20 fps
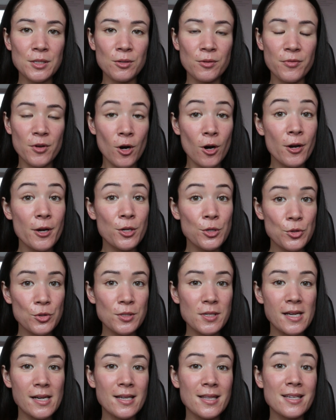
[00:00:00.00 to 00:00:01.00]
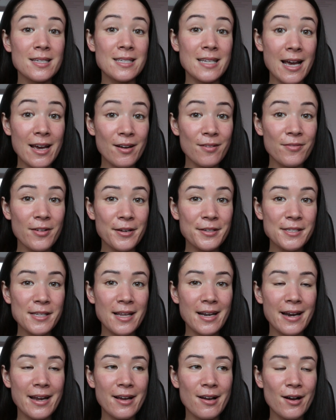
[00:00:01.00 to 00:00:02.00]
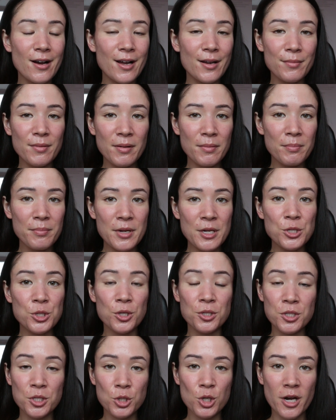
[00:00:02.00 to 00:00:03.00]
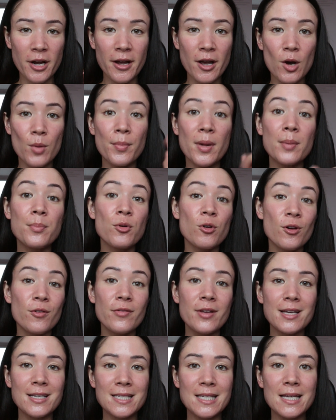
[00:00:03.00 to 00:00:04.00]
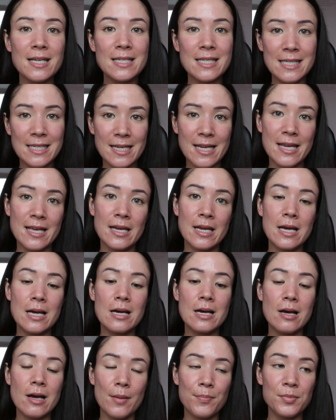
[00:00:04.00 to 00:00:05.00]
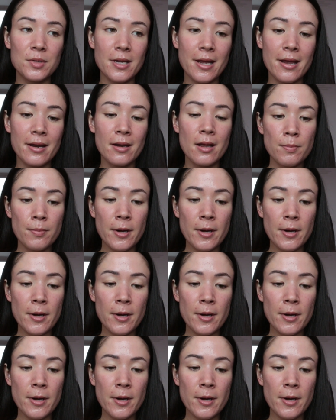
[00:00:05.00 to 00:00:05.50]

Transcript: So if you are interested in the side effects that I got, be sure to check out my previous skin update.